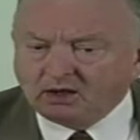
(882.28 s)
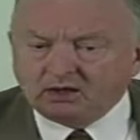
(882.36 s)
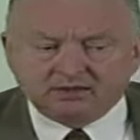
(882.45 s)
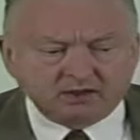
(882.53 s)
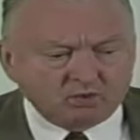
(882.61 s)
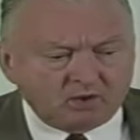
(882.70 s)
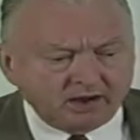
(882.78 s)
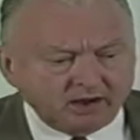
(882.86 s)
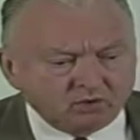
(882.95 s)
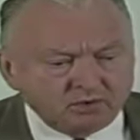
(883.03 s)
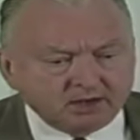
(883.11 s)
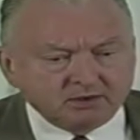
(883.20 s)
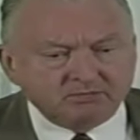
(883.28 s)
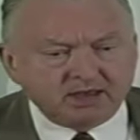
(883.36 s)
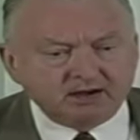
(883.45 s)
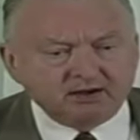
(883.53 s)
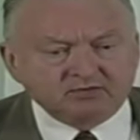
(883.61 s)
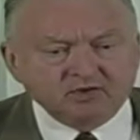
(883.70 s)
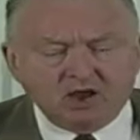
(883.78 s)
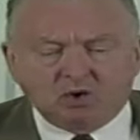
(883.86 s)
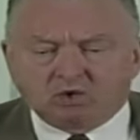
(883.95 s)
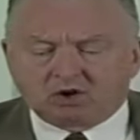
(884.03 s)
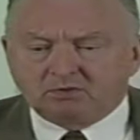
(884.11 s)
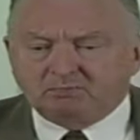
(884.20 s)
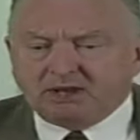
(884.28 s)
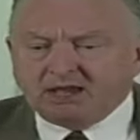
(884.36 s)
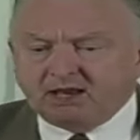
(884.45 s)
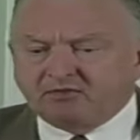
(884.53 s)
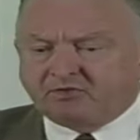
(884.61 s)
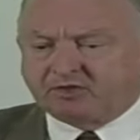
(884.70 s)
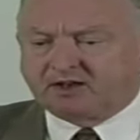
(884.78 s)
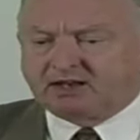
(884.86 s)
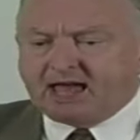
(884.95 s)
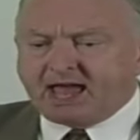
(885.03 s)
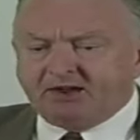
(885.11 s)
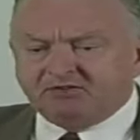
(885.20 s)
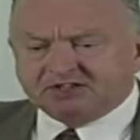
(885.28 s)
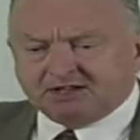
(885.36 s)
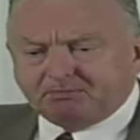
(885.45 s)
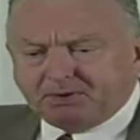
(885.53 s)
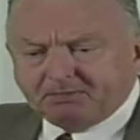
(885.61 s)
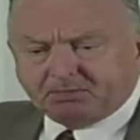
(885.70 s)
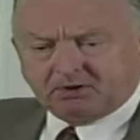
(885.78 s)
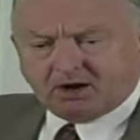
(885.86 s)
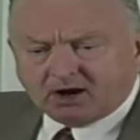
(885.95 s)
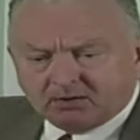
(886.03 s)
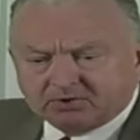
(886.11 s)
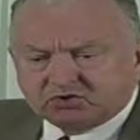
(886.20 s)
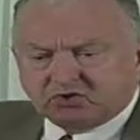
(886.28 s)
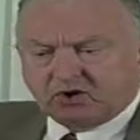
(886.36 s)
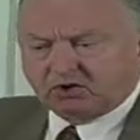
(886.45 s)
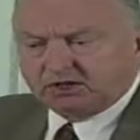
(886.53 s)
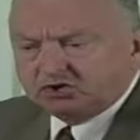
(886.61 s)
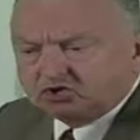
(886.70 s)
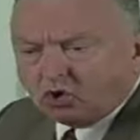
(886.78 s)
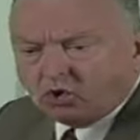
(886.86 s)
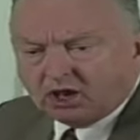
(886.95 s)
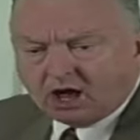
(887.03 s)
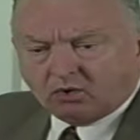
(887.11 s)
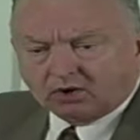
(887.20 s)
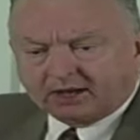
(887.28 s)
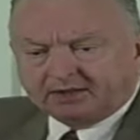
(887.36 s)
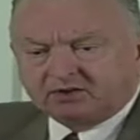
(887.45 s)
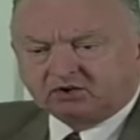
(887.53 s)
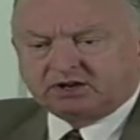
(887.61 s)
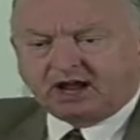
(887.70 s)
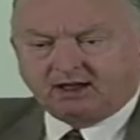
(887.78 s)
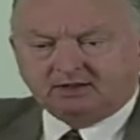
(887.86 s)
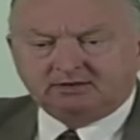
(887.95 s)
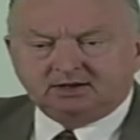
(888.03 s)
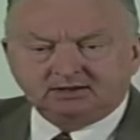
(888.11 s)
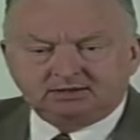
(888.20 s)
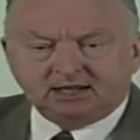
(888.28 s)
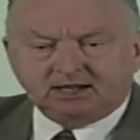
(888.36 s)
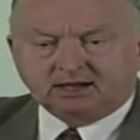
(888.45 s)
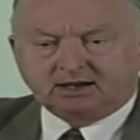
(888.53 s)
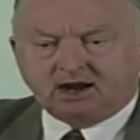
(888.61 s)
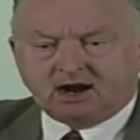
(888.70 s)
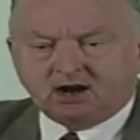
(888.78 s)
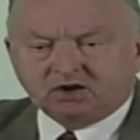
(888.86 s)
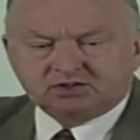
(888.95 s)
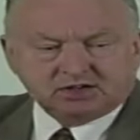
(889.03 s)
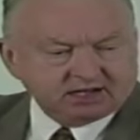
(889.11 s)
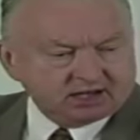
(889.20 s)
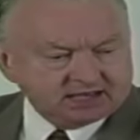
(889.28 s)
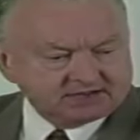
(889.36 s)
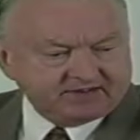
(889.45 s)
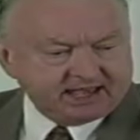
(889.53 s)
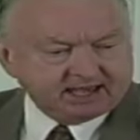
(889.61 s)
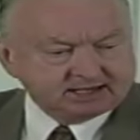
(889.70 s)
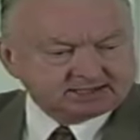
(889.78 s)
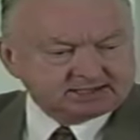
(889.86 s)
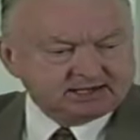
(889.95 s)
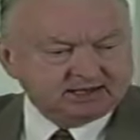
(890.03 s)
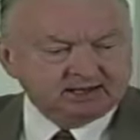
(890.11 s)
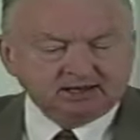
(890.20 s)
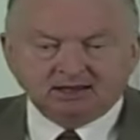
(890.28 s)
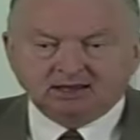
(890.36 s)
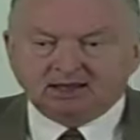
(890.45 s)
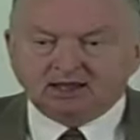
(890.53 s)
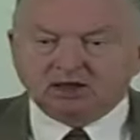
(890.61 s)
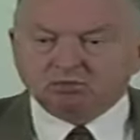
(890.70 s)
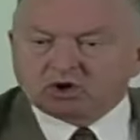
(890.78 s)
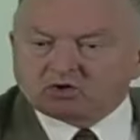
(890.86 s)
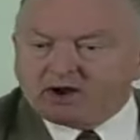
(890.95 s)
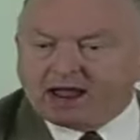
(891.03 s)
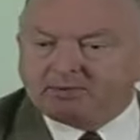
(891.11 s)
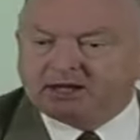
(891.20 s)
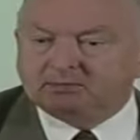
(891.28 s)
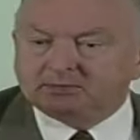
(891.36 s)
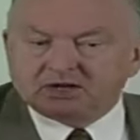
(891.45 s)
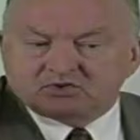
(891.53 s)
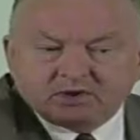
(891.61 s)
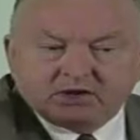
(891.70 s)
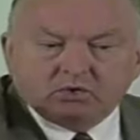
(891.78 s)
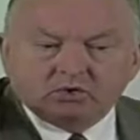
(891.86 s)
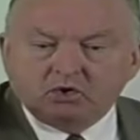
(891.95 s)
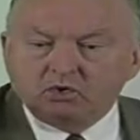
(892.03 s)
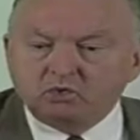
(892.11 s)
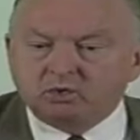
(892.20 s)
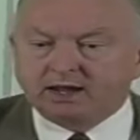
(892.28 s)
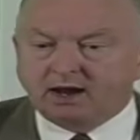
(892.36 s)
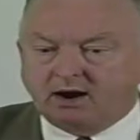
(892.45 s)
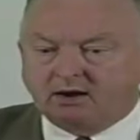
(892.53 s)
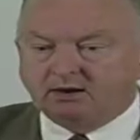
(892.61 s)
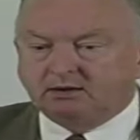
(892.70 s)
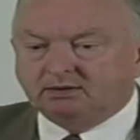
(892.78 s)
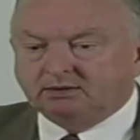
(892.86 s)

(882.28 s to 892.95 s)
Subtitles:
Then why are we competitive? We're competing for the lives that people arbitrarily dole out like they're dealing cards at Las Vegas. And we're grabbing them because we don't know who we are.